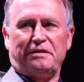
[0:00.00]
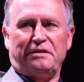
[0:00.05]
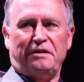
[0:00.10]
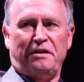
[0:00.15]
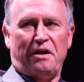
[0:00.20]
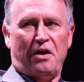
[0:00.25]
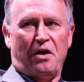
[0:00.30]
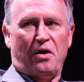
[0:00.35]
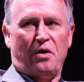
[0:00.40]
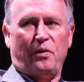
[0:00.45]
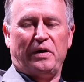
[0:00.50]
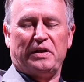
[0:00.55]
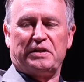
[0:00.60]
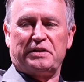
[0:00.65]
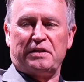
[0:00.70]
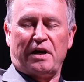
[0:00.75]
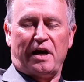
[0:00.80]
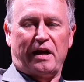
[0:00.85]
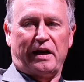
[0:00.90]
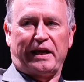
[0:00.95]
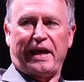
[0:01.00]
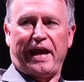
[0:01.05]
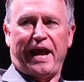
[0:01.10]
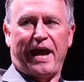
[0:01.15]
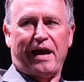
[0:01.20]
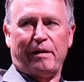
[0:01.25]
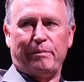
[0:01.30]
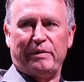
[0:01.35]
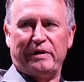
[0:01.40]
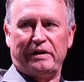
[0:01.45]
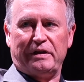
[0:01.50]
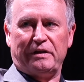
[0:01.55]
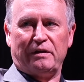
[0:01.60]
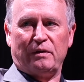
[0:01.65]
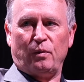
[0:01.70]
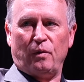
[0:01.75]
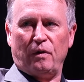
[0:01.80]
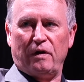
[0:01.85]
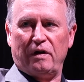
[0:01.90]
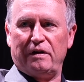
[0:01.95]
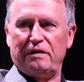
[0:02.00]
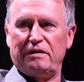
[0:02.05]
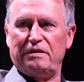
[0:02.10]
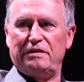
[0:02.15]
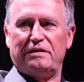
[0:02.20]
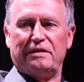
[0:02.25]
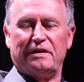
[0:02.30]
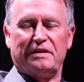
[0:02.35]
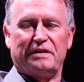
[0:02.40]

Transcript: you know, it's not a cabin in the woods.